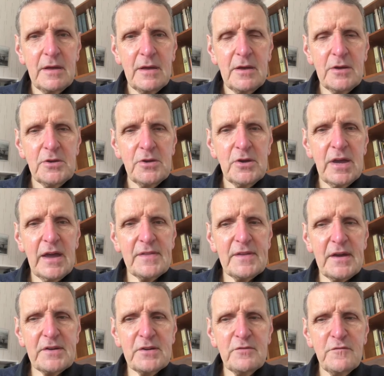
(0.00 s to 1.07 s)
You get that
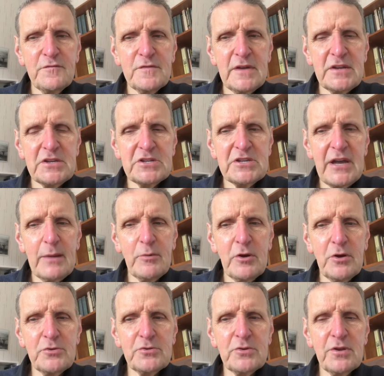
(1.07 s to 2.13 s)
in Psalm
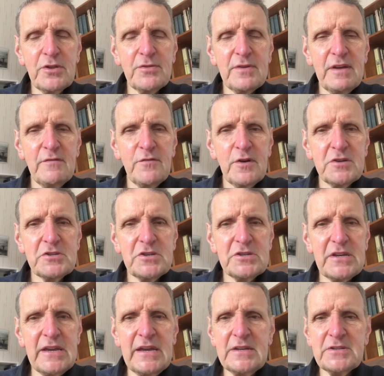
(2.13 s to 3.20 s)
103, verses
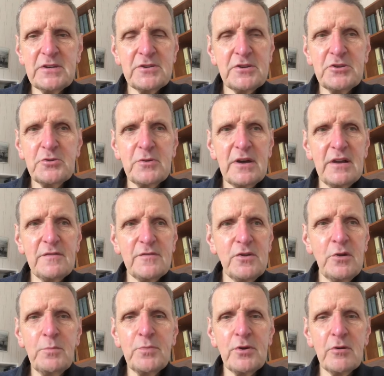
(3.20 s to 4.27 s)
8 to 12. You
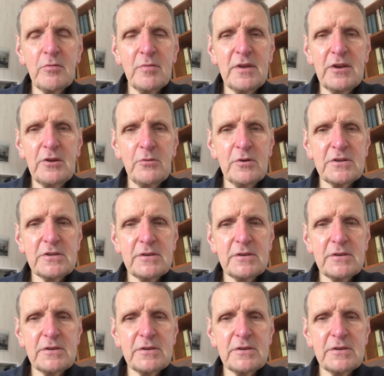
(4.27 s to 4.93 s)
probably know it.